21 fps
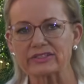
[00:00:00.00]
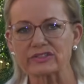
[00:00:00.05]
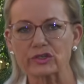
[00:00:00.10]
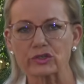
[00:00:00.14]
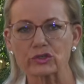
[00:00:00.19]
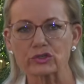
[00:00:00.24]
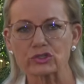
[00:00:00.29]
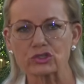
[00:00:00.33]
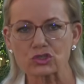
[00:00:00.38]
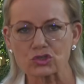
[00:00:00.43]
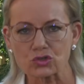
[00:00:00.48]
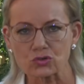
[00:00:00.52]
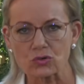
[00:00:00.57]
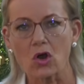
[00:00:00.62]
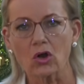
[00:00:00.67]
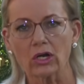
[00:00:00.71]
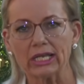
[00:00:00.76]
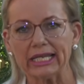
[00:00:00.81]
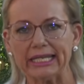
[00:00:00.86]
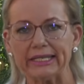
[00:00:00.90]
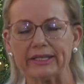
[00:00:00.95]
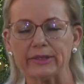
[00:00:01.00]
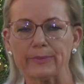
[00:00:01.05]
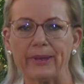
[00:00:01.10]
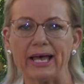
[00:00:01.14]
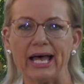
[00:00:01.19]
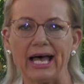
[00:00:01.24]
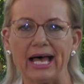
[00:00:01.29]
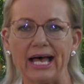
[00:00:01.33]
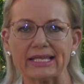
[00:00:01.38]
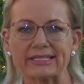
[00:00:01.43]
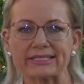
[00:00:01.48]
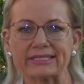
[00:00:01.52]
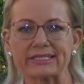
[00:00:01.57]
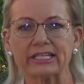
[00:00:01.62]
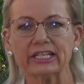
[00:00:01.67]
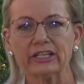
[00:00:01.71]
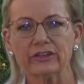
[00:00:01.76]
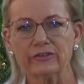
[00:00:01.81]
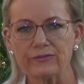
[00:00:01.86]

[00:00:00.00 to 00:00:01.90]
so strongly in the past